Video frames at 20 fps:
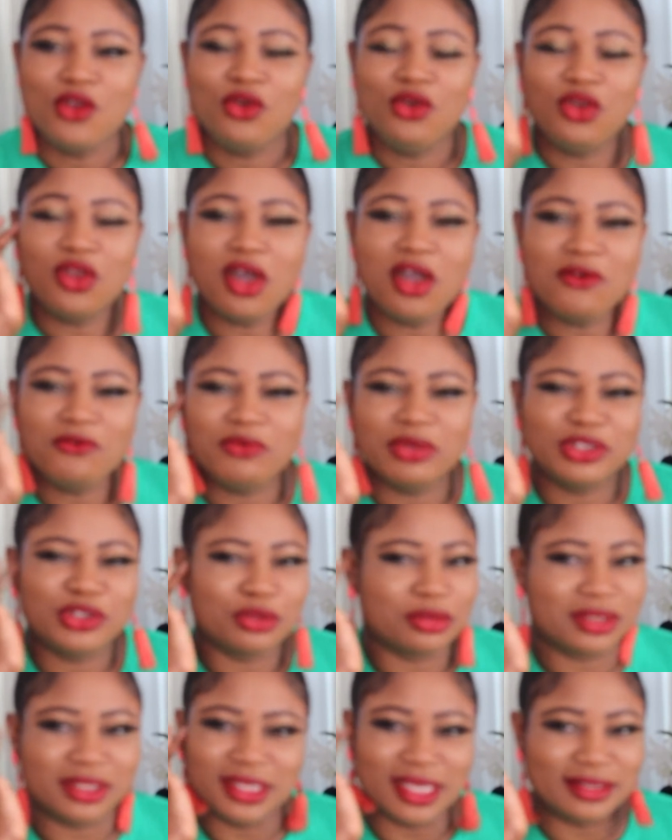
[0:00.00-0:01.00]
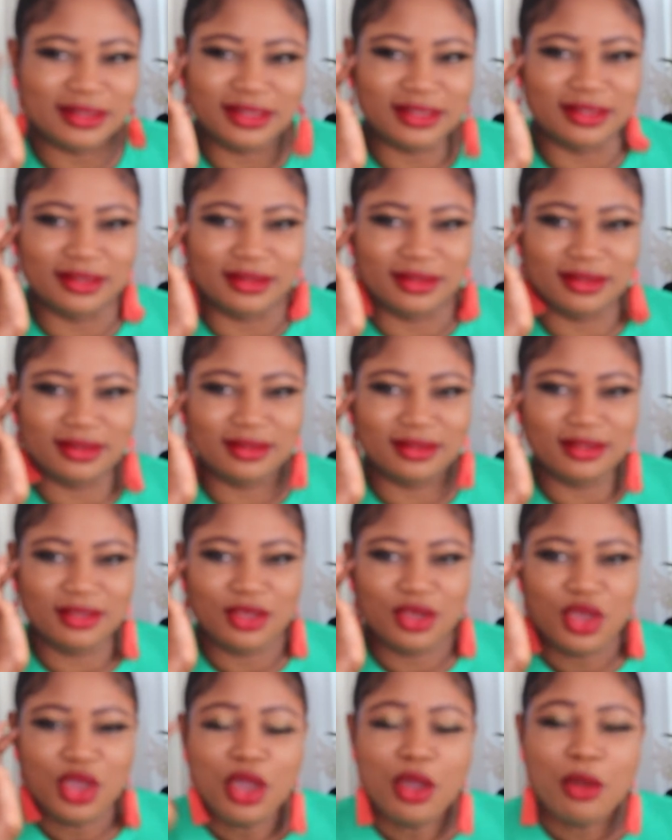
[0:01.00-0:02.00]
Love with your senses.
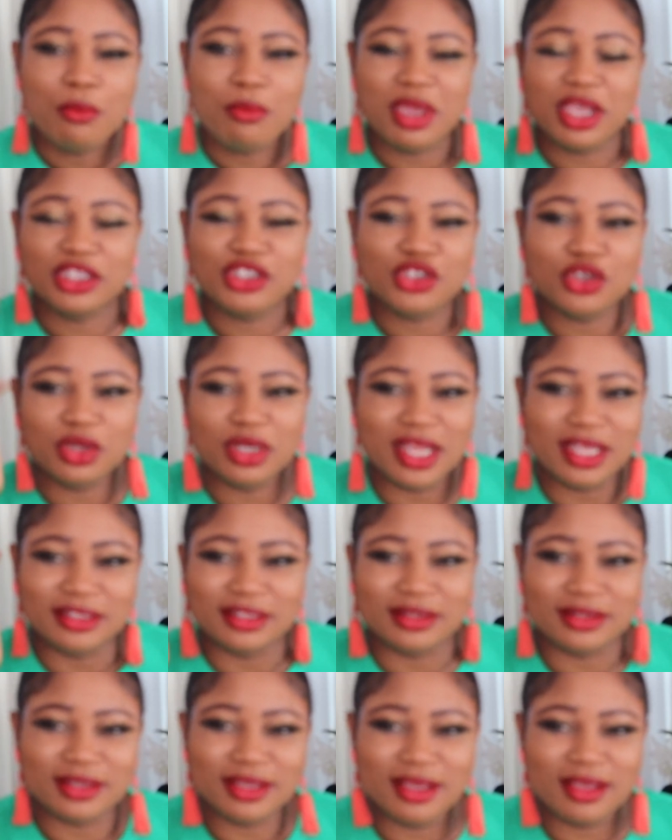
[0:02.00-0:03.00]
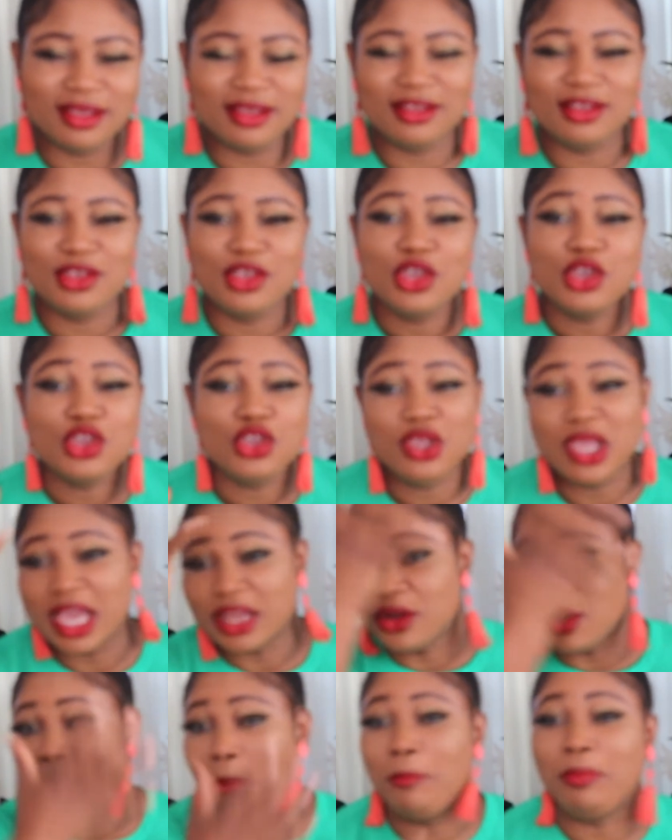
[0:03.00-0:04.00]
Make sure that you're
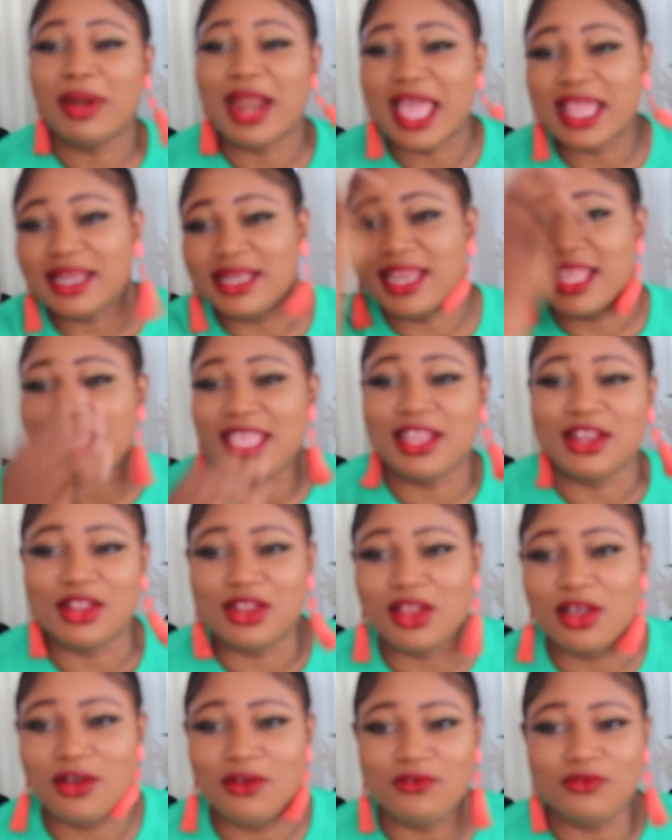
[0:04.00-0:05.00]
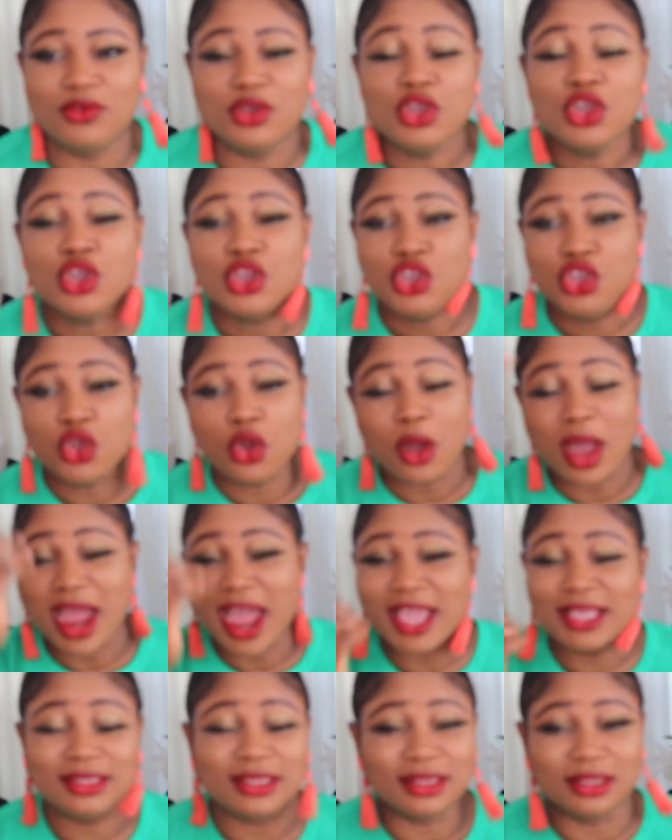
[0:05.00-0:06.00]
not blindly in love. Your
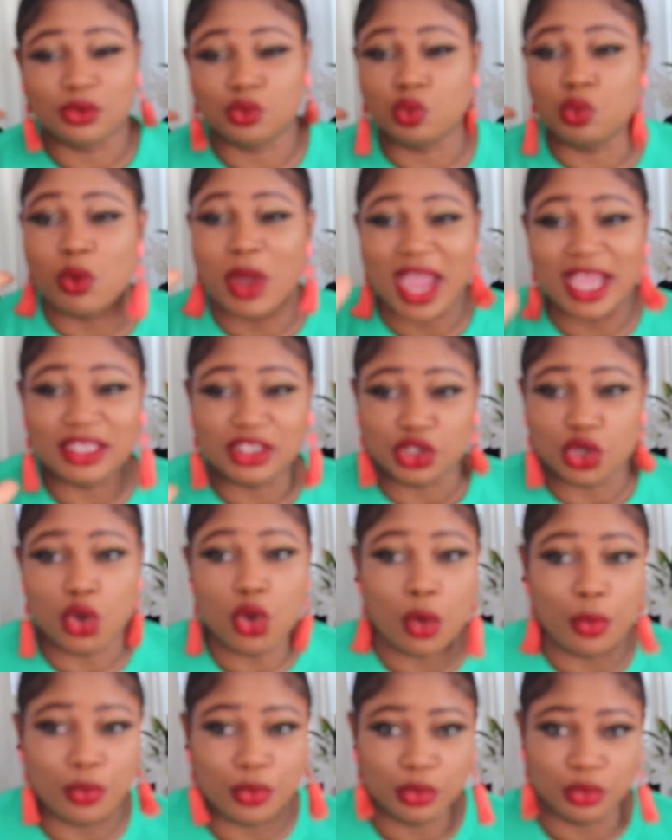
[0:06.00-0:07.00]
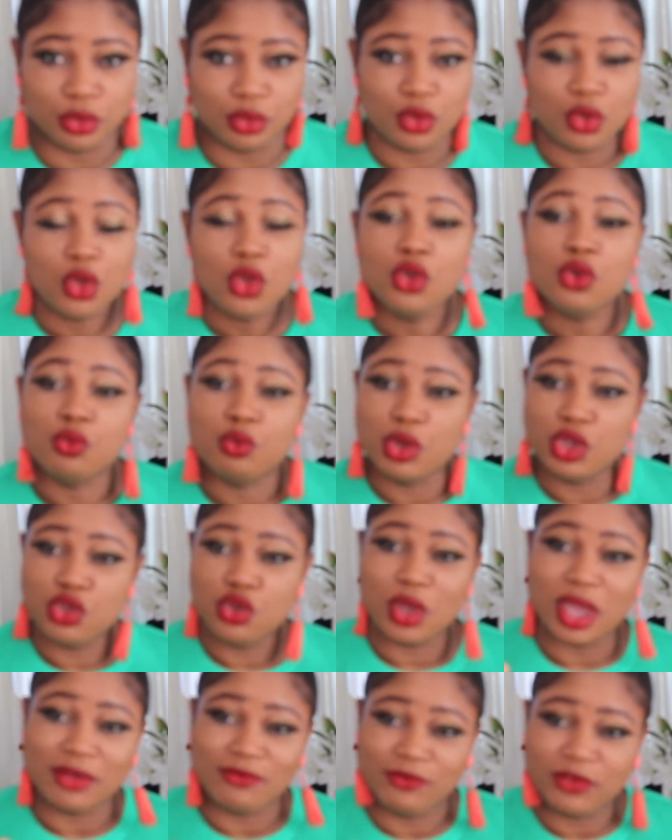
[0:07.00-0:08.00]
eyes is wide open when
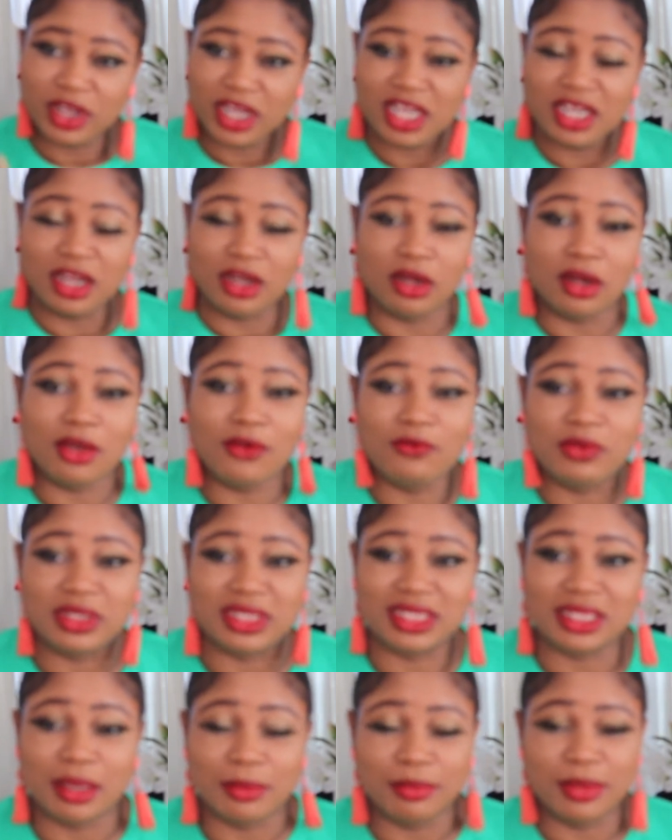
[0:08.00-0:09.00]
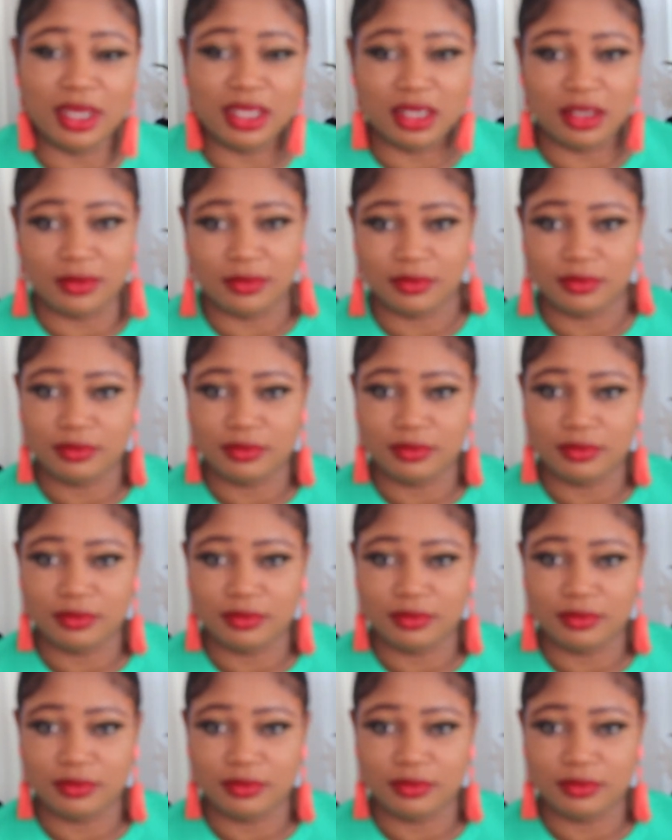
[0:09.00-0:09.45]
you're falling in love with somebody.